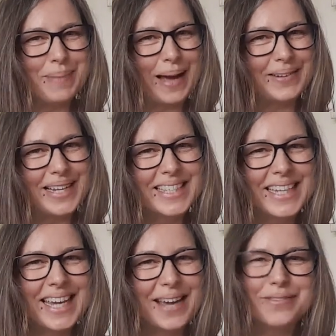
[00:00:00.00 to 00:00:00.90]
Paris
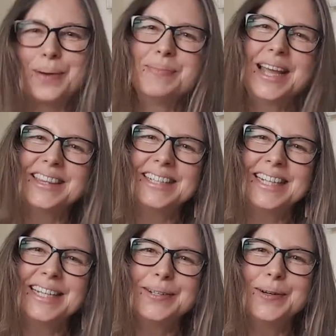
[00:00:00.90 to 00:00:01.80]
here from
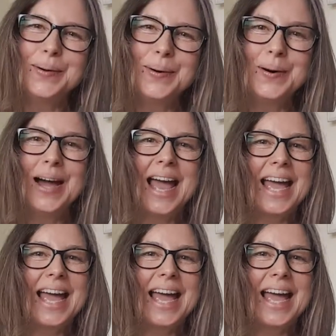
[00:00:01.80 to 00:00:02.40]
Natalingo,